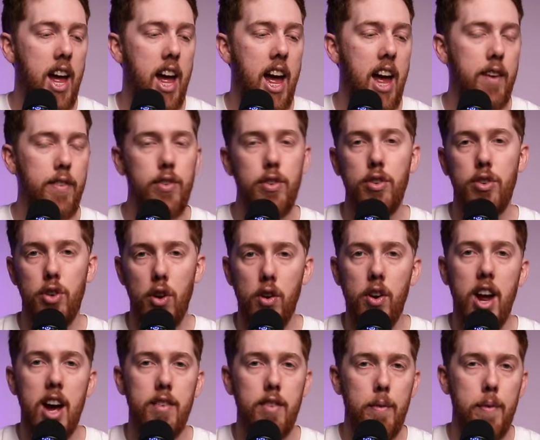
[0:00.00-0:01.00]
If you don't
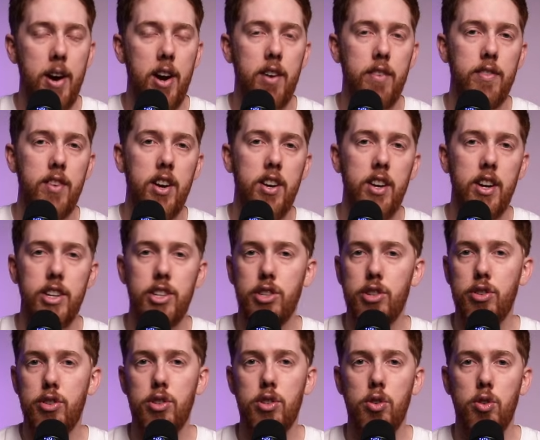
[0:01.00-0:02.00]
have a pair of
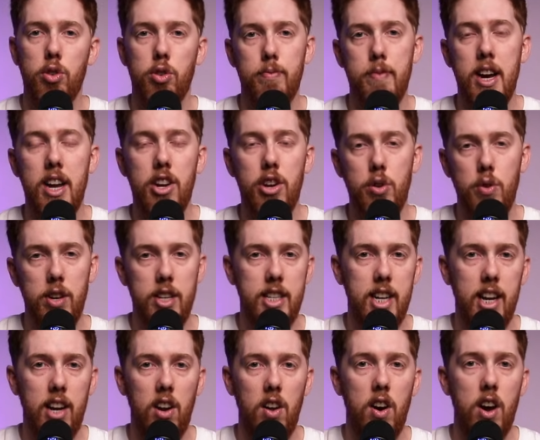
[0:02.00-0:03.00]
992s or Made in
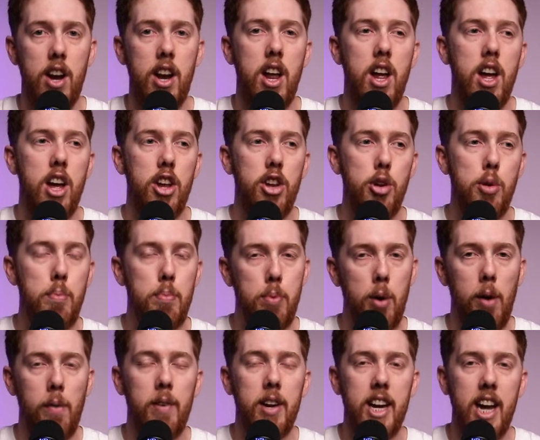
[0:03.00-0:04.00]
USA line, you
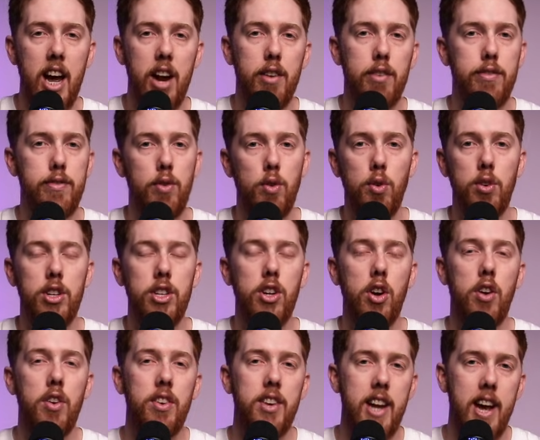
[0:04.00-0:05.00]
probably can afford to
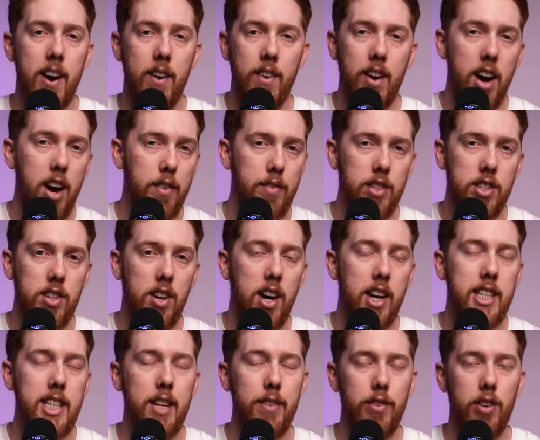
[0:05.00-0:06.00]
go down half a
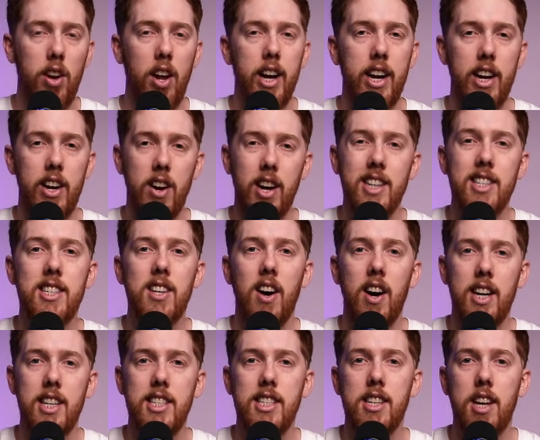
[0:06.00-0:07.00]
size if you like a nice
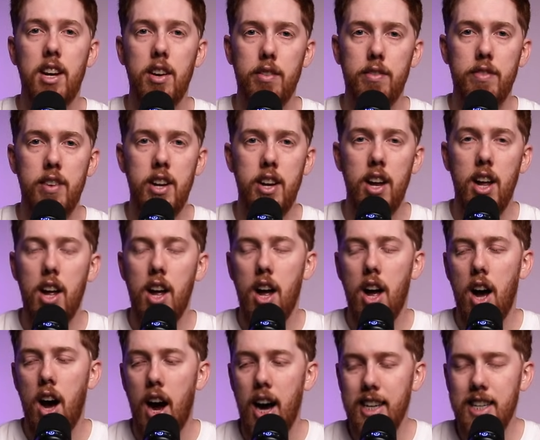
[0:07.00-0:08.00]
tight snug fit.
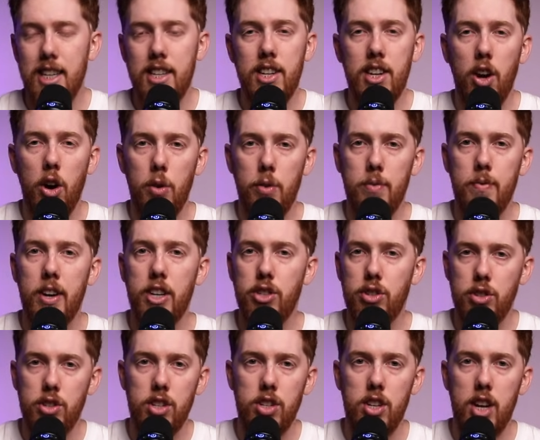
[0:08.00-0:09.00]
I tend to go with my
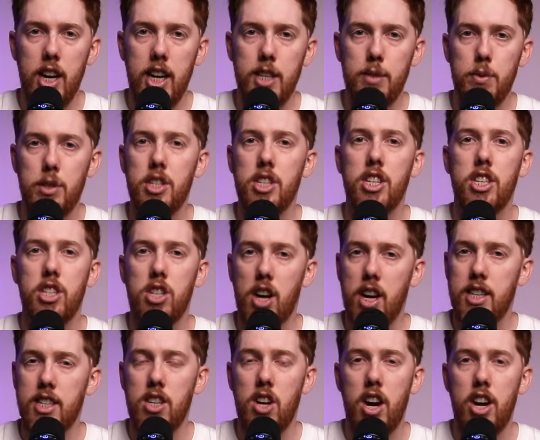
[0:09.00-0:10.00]
true to size, which is a
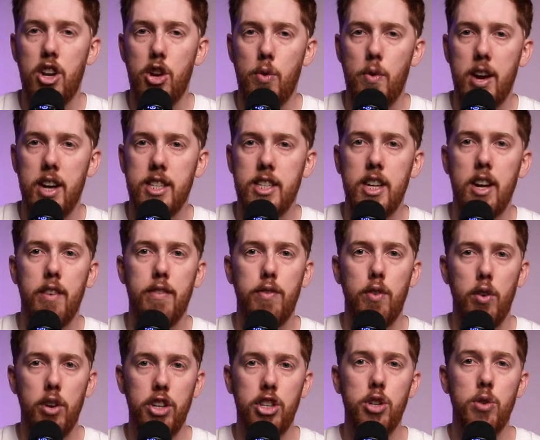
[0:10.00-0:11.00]
size 9 US,
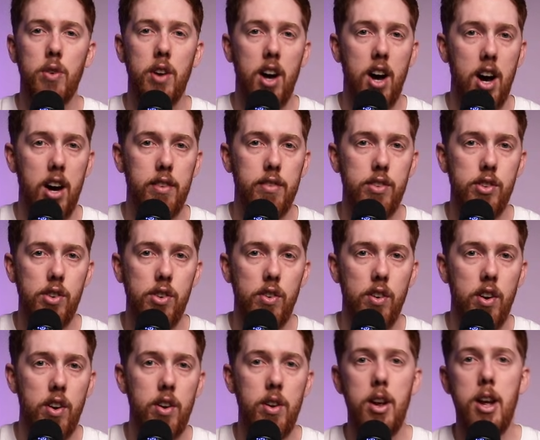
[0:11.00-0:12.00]
42.5
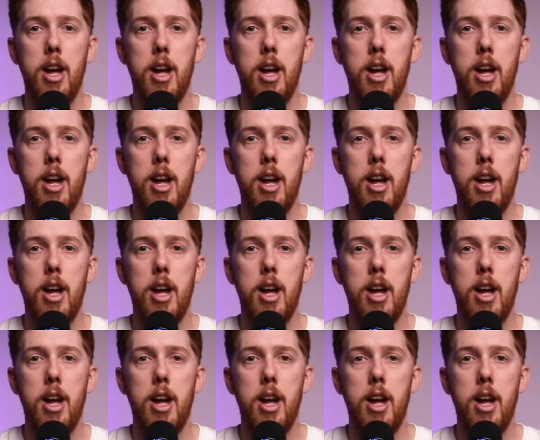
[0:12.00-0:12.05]
euro.